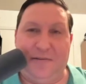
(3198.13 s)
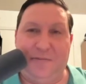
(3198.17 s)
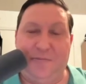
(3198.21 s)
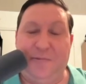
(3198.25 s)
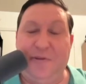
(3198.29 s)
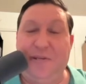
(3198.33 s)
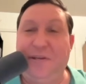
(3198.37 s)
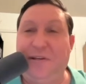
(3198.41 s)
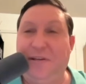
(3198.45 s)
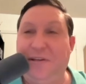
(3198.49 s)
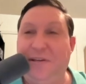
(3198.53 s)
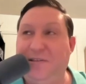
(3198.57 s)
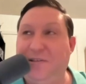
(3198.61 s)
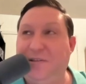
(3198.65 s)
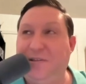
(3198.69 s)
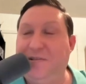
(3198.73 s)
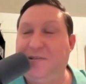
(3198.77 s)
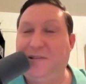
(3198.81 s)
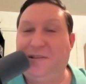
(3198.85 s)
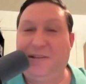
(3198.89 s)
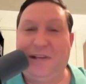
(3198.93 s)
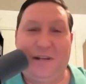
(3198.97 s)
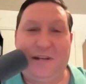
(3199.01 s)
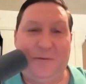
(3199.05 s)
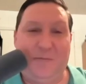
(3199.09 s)
Because there's
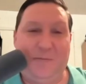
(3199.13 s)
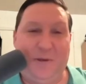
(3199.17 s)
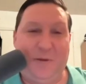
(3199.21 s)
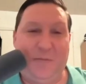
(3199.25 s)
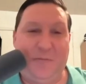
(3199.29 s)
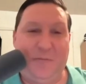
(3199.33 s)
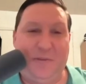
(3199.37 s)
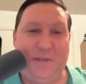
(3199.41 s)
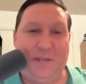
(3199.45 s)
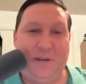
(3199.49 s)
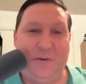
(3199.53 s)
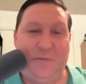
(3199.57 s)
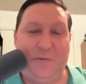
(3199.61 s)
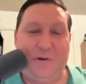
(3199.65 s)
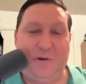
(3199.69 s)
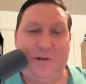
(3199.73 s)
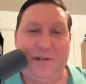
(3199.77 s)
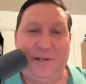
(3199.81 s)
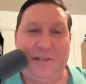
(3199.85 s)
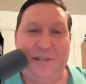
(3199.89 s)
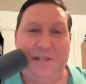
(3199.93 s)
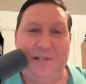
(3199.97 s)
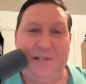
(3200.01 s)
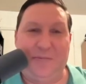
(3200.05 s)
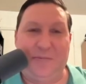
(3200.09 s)
a lot of people that work
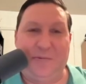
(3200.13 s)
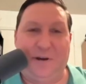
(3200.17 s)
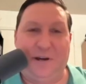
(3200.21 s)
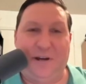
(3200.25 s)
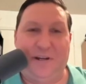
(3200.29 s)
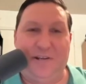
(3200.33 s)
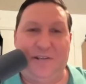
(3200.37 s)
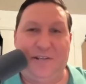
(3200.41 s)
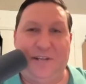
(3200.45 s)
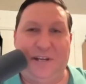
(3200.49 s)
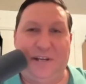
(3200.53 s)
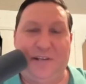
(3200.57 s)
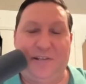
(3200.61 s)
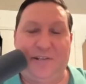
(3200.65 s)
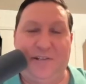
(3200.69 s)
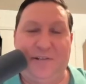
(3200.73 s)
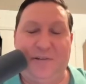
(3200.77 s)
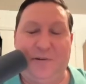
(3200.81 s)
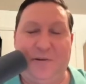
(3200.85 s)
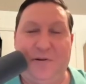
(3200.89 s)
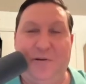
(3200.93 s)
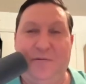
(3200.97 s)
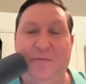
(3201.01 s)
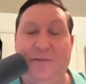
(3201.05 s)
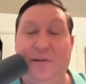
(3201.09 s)
on these projects
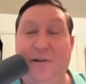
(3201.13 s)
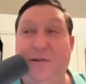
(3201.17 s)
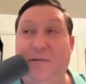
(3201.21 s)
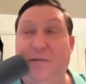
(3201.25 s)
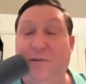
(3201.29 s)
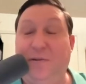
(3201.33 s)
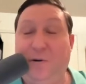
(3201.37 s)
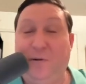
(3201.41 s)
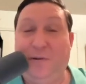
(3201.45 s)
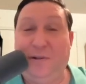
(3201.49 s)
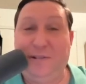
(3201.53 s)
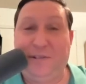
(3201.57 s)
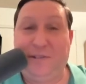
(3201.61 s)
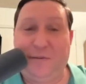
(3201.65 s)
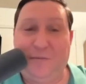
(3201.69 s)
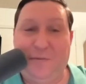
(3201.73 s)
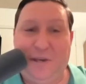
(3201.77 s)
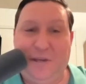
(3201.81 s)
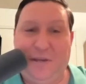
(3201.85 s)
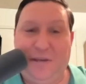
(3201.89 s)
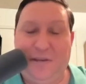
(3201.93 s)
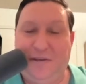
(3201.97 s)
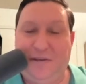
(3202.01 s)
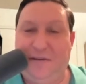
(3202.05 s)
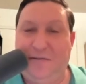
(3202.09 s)
or their goal is to
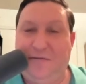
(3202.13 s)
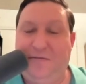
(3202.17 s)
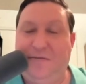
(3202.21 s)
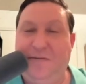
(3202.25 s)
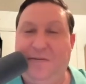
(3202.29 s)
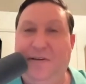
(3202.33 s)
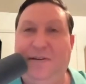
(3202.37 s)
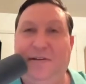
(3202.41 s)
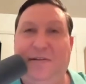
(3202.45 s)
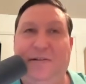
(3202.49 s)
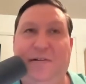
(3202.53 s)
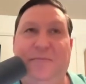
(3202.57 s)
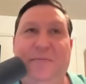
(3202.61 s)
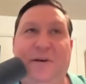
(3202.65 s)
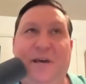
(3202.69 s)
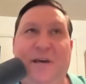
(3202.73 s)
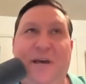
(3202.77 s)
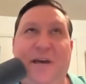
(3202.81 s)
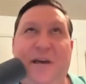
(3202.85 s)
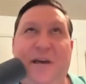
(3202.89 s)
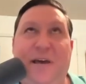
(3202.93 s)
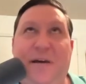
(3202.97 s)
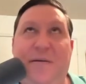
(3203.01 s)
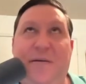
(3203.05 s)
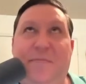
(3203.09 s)
make a good film,
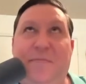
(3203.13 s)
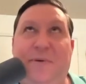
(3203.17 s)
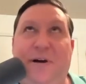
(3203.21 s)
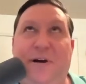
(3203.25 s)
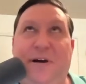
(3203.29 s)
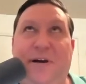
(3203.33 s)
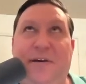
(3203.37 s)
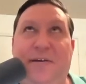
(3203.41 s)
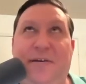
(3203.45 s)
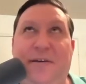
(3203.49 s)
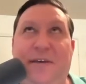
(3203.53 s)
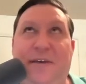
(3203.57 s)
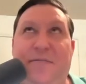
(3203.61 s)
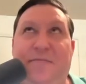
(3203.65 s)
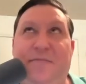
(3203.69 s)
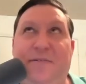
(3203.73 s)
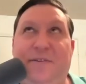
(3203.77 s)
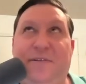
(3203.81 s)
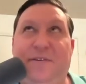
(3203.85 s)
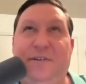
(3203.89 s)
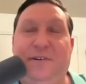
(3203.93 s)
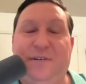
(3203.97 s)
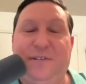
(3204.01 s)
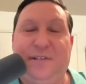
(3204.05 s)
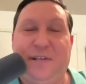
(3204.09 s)
but if
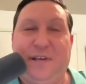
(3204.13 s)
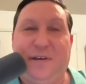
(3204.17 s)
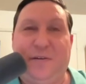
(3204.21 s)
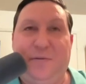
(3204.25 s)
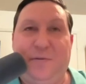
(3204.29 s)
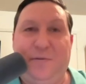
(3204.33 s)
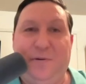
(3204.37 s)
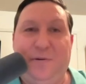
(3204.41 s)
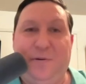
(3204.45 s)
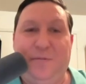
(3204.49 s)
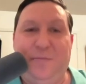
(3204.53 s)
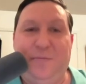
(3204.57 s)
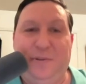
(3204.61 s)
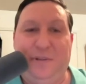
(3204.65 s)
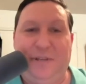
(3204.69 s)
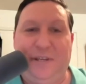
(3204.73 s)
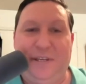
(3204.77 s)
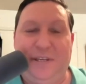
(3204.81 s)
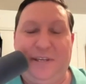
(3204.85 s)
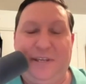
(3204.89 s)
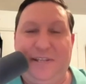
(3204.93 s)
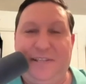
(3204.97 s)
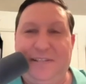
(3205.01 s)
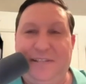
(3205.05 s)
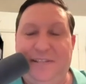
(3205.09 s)
it turns out
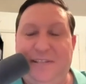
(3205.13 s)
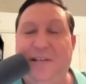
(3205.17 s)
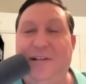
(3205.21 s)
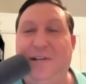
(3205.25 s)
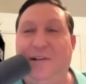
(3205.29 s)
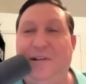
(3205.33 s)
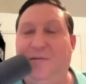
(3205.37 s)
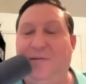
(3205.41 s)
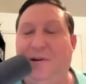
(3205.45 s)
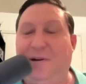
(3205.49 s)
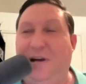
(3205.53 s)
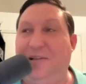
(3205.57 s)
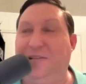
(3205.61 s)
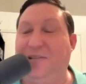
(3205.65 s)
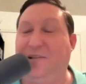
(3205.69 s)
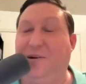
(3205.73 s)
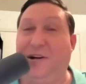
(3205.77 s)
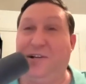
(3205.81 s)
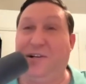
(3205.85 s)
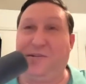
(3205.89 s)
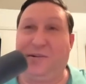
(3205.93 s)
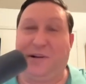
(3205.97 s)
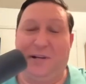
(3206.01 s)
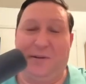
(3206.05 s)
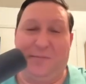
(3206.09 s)
horribly, so
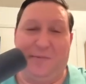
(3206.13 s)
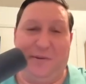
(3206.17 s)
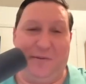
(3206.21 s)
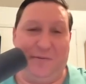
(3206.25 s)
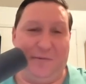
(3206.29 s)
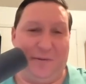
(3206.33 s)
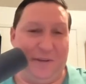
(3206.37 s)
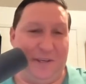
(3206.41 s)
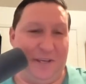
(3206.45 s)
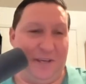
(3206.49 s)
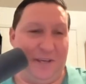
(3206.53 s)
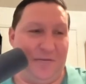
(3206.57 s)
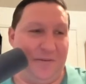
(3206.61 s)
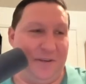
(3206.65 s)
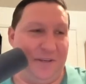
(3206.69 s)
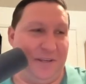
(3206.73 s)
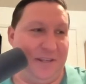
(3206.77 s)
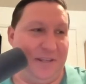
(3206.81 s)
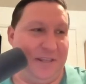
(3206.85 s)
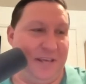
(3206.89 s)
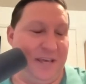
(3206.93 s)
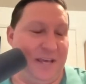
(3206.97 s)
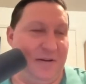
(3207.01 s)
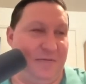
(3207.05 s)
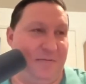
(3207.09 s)
I try to be forgiving
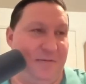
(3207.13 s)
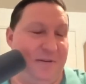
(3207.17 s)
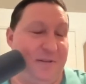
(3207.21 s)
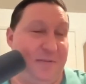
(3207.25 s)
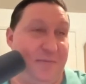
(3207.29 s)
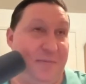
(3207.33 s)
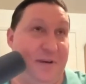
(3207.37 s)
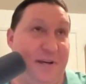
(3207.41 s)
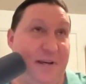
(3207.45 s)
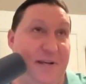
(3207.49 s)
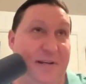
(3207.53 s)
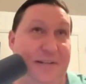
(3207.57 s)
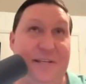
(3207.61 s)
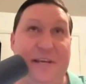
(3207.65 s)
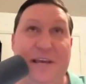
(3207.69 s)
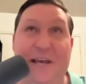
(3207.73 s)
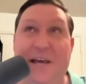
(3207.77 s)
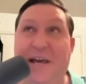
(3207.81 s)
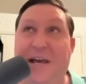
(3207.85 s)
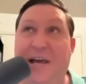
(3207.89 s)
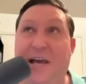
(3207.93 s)
in that respect.